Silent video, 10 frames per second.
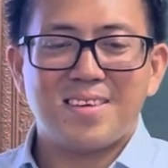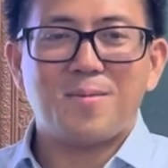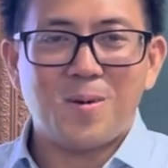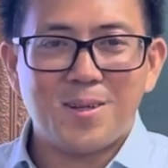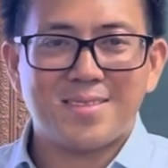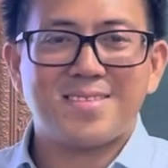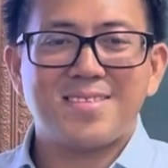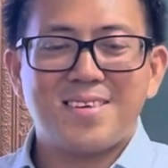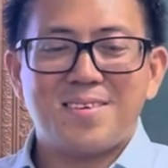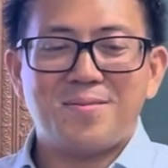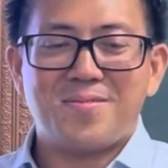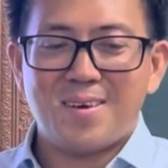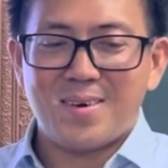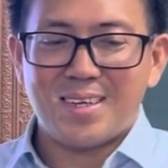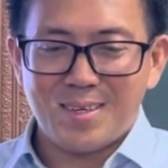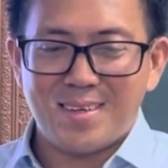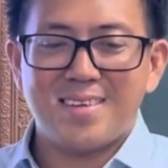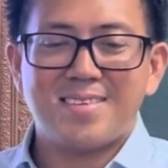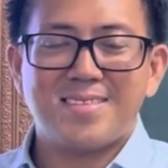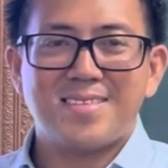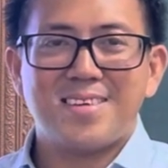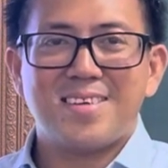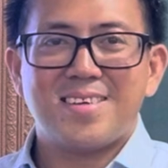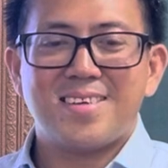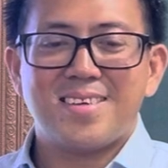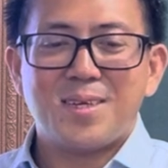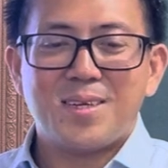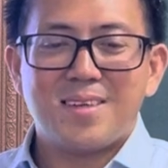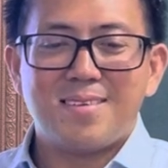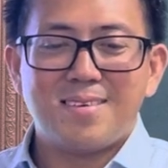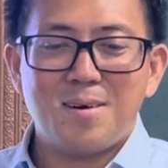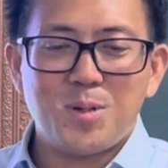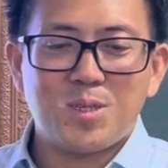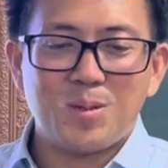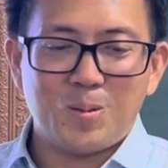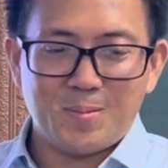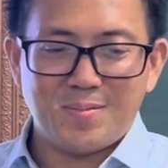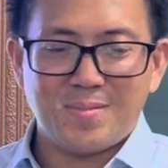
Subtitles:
Fault. Very good. Number two,